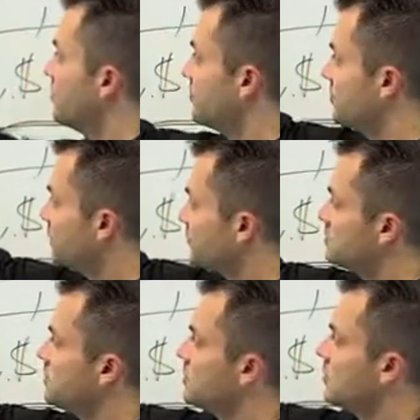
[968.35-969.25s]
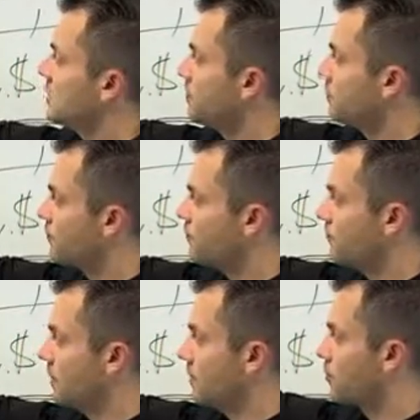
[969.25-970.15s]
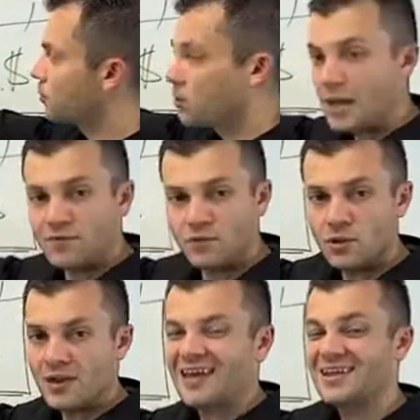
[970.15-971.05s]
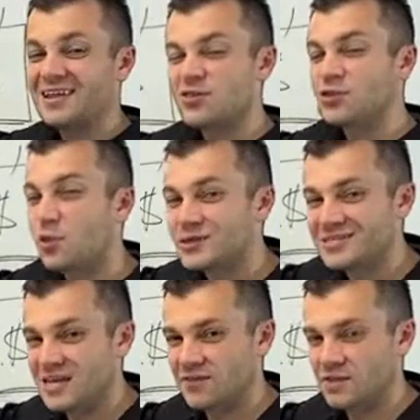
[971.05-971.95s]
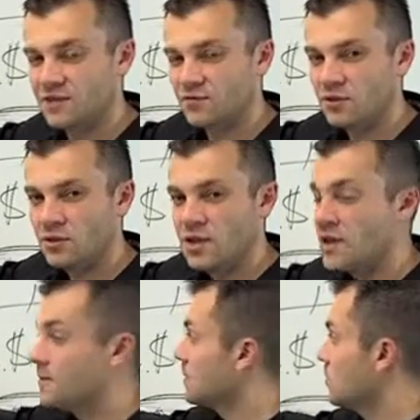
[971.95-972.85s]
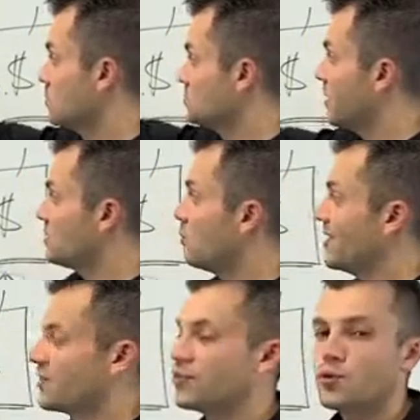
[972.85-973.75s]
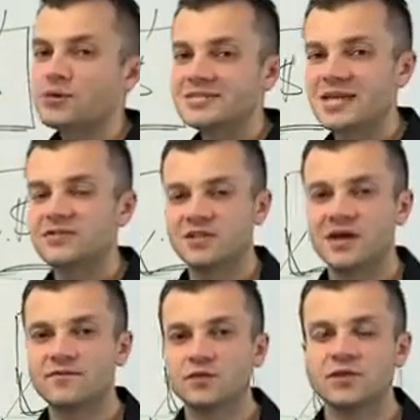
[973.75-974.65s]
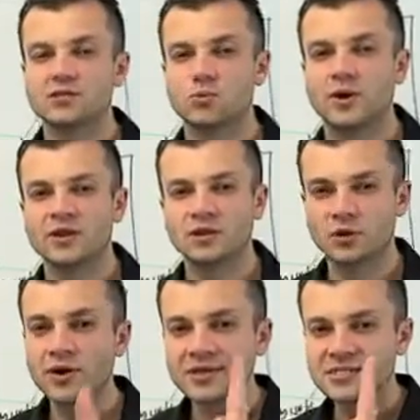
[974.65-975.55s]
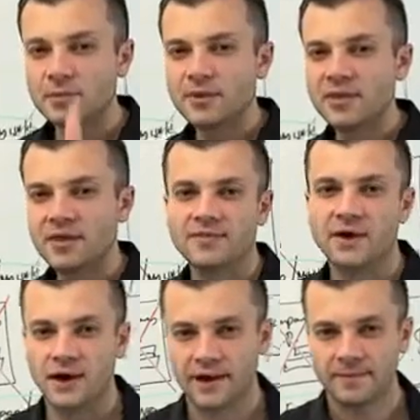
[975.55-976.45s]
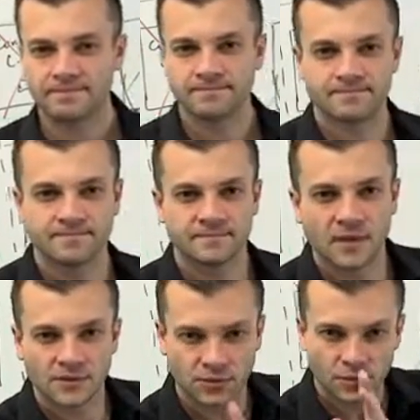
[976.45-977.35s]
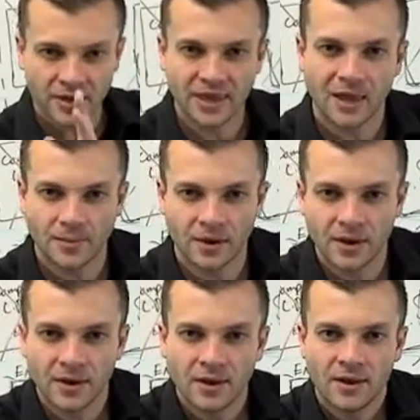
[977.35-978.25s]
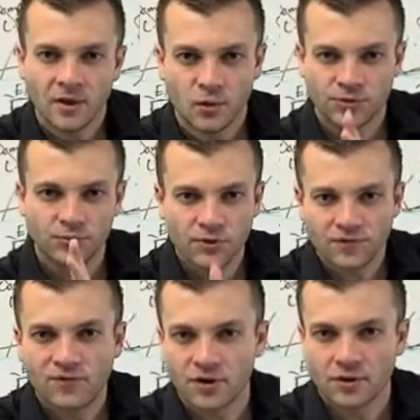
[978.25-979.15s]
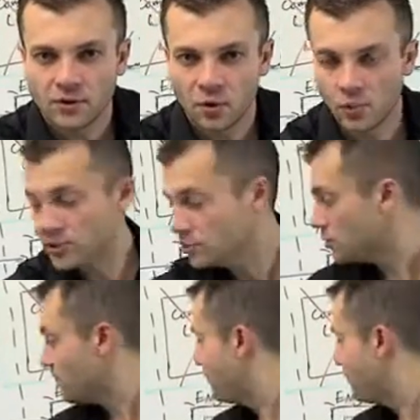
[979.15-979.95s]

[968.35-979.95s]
The difference between a pro level and an authoritative level, which, by the way, authoritative level is when you look at somebody in the eye through a camera or through your funnel, or when you do